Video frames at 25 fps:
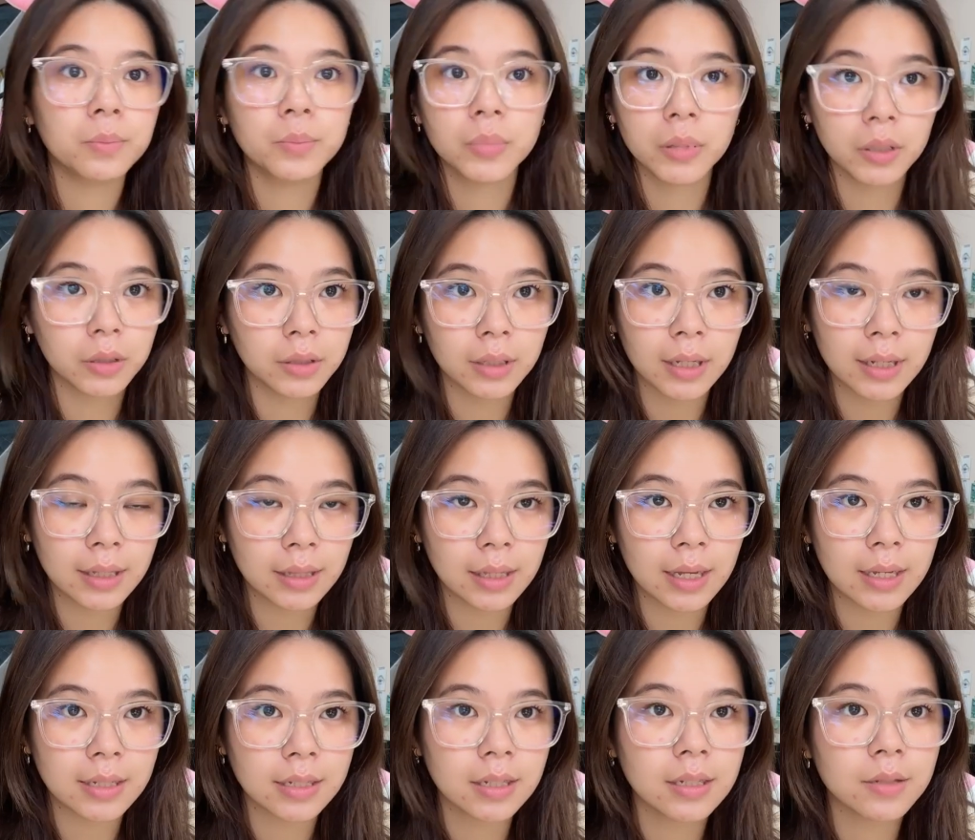blue light
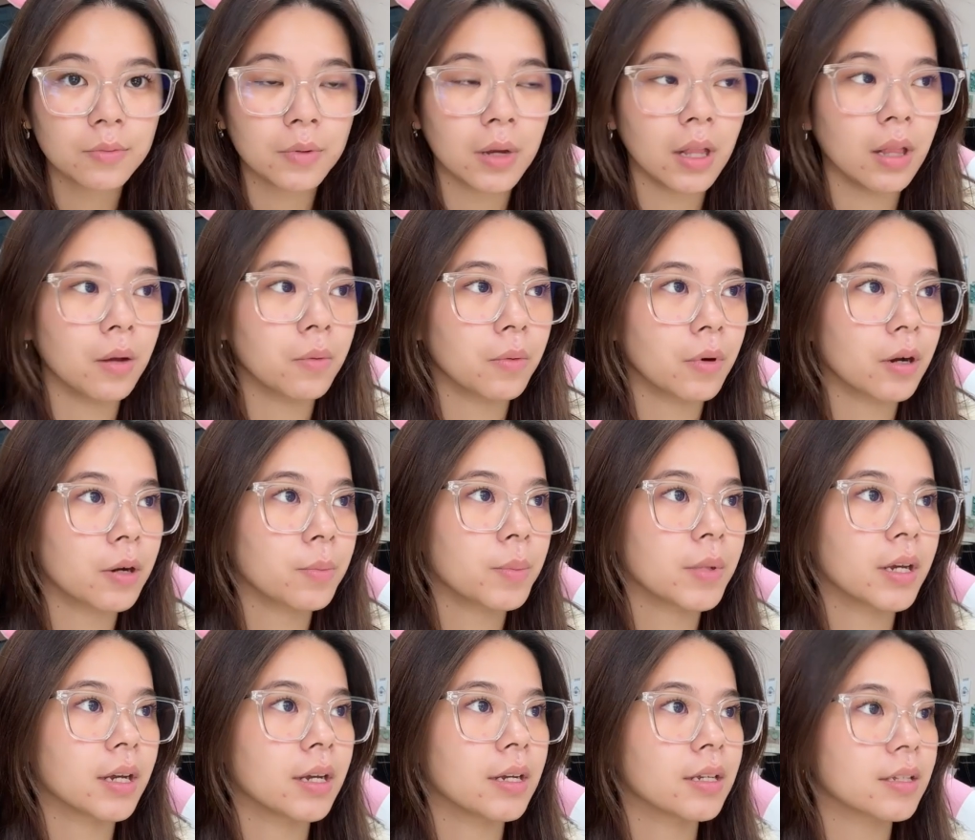glasses while I work
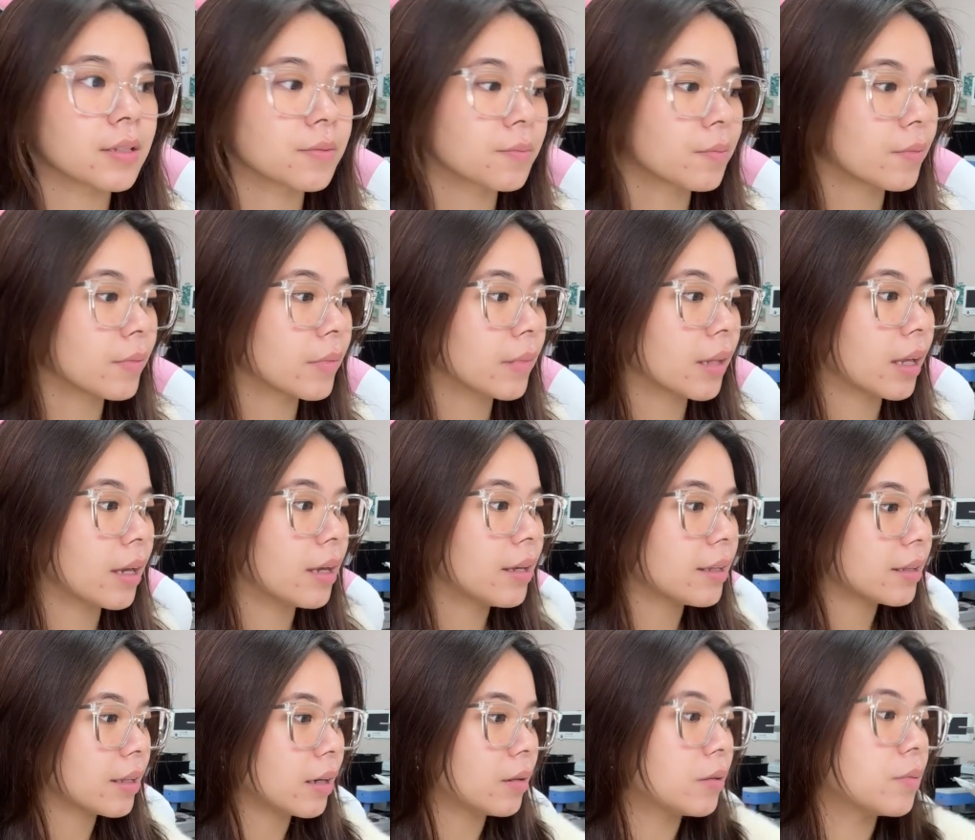because
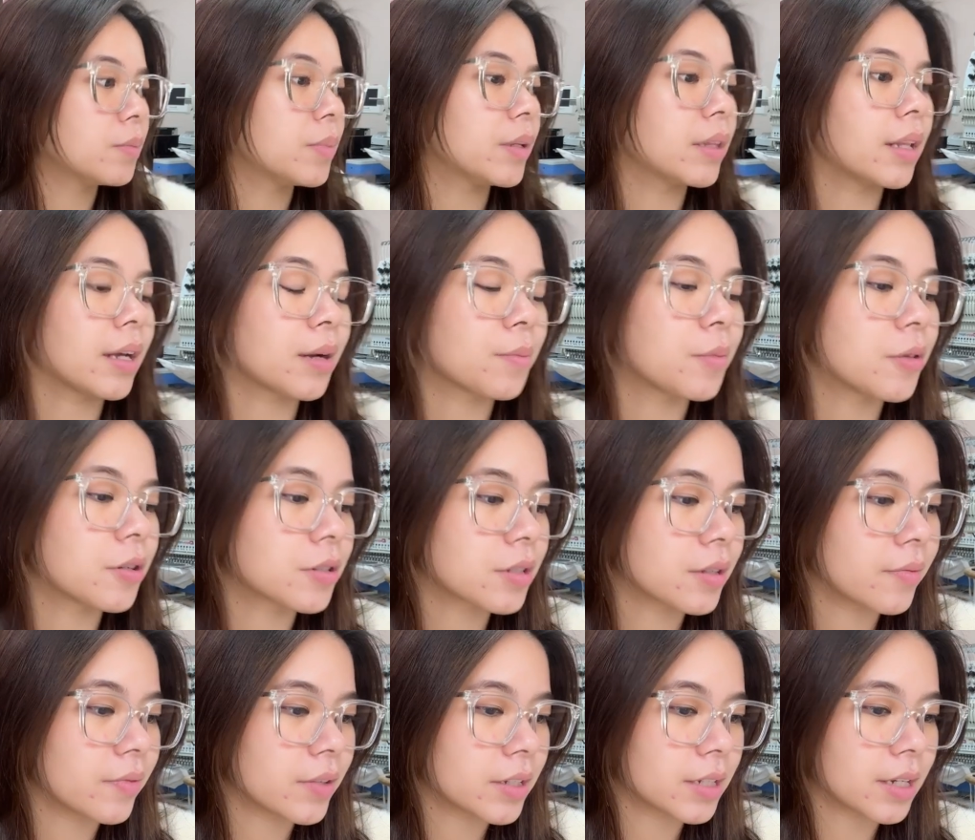that would be like
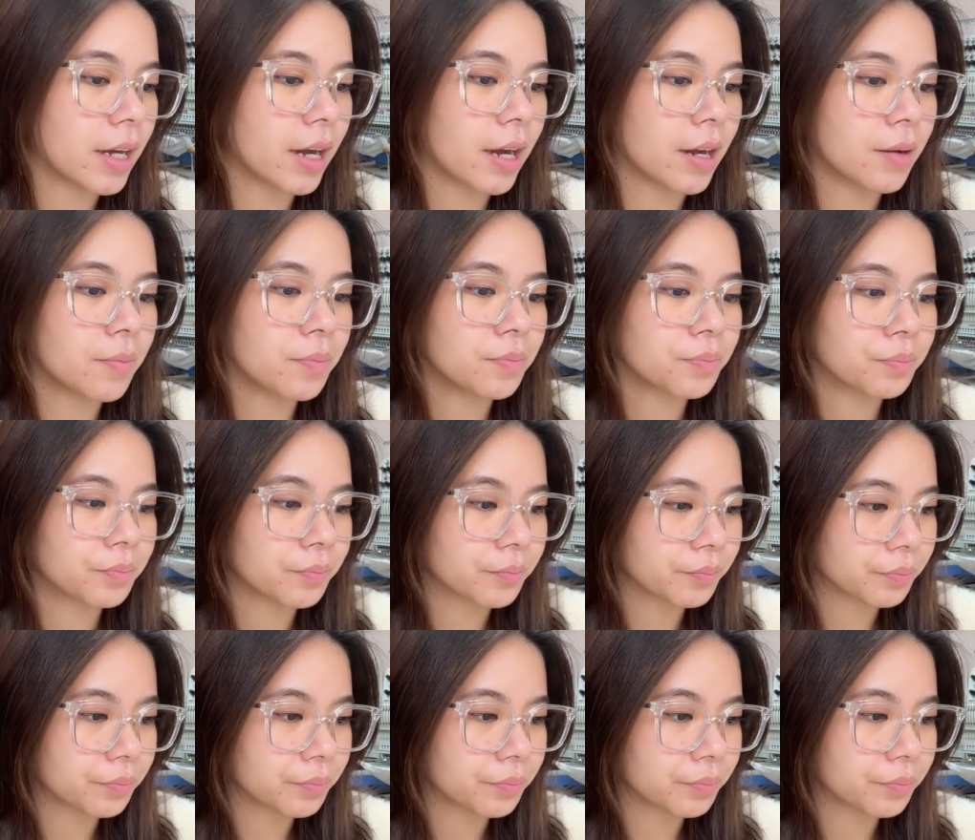most of the time.